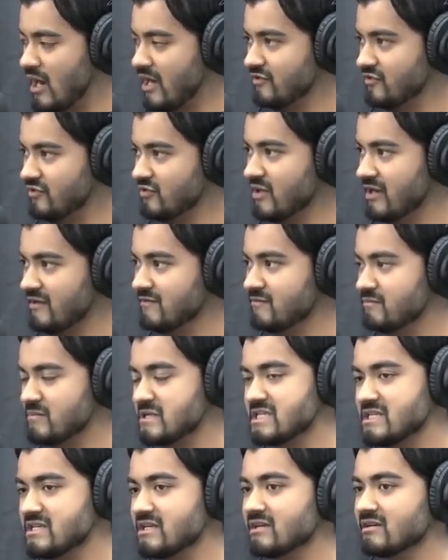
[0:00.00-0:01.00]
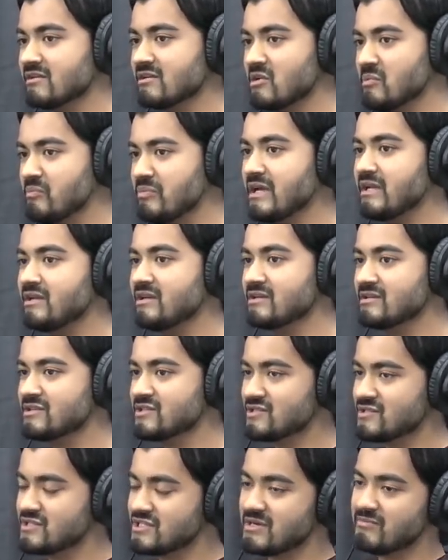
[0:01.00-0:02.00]
do have particular opinions
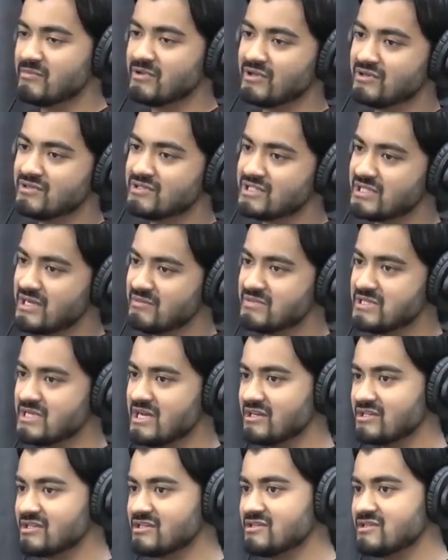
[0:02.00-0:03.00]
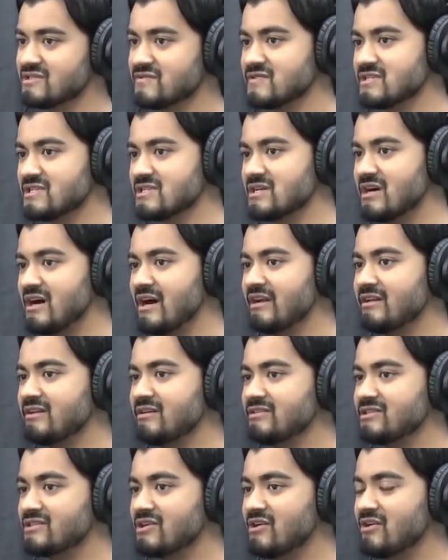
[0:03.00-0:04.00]
on some of those subsections of
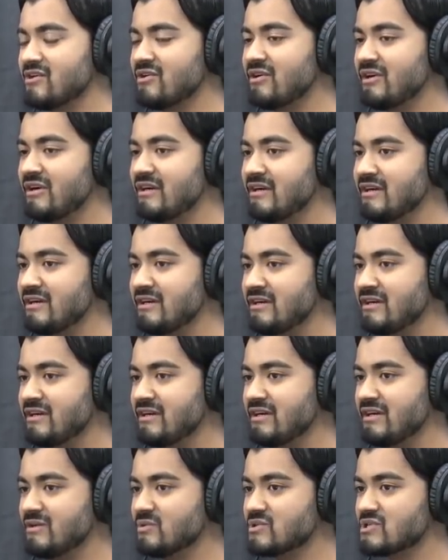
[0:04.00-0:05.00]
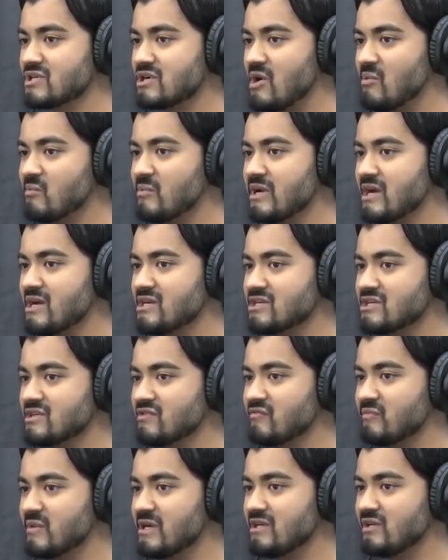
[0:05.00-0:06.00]
society. So it was a combination
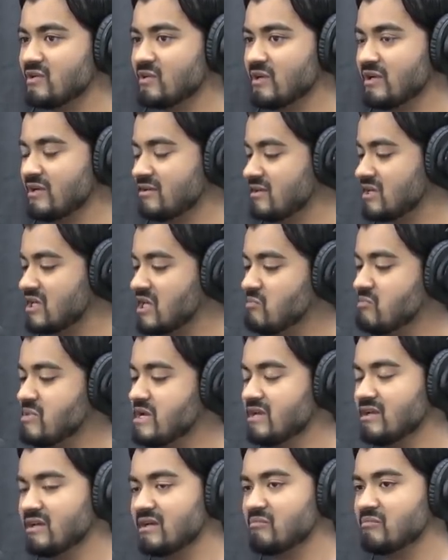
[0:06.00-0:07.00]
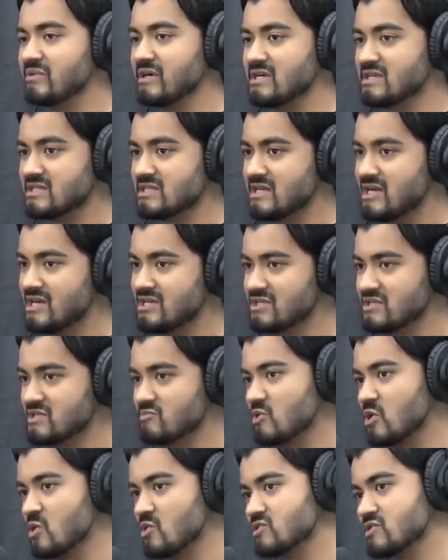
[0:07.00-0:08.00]
of me doing comedic impersonations,
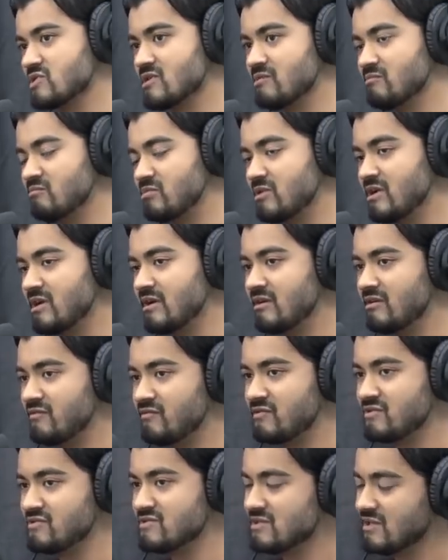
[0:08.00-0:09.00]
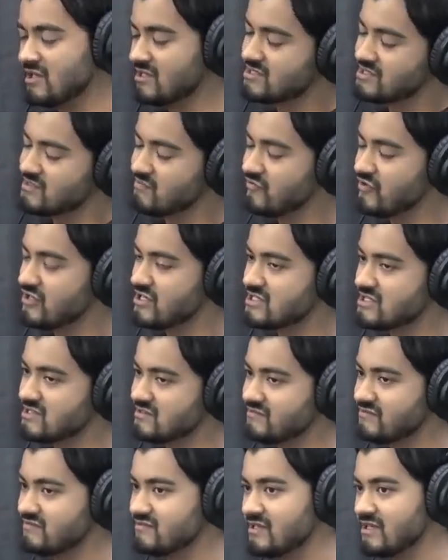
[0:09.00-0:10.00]
but also putting in a few like
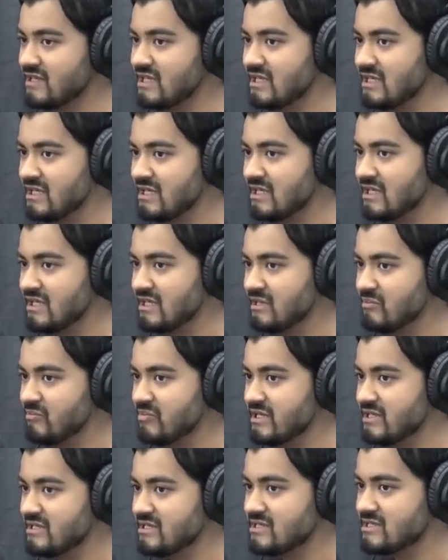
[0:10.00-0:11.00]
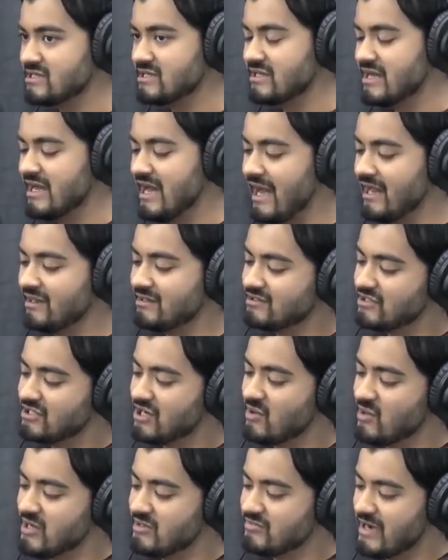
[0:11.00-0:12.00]
subversive opinions in there and
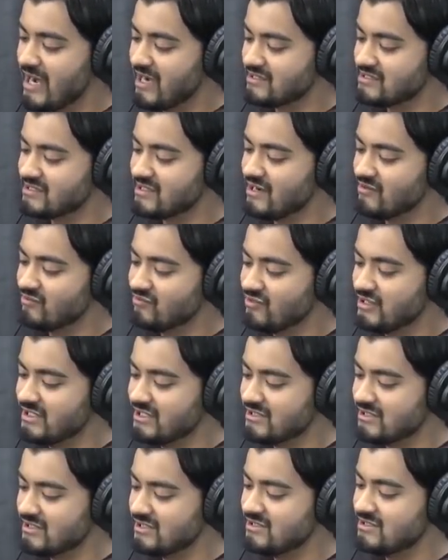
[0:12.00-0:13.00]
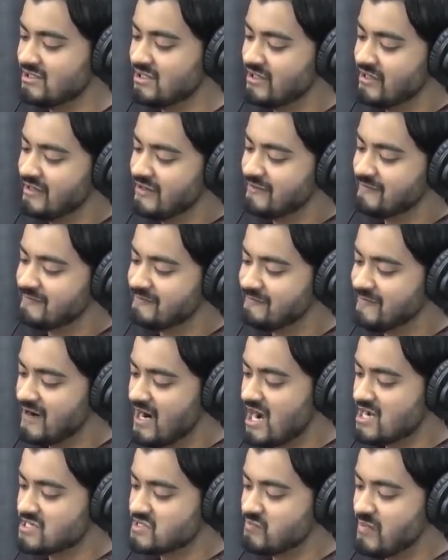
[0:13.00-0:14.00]
going back to that really
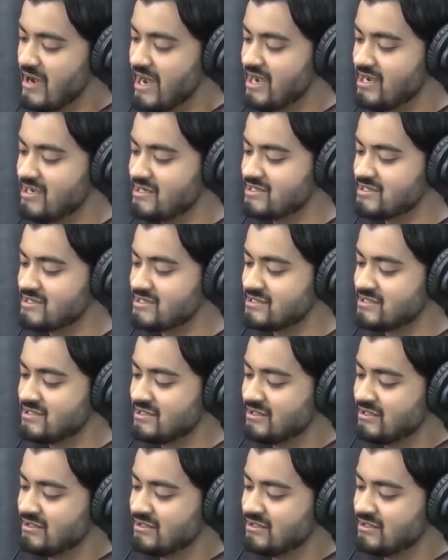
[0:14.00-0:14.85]
fast-paced,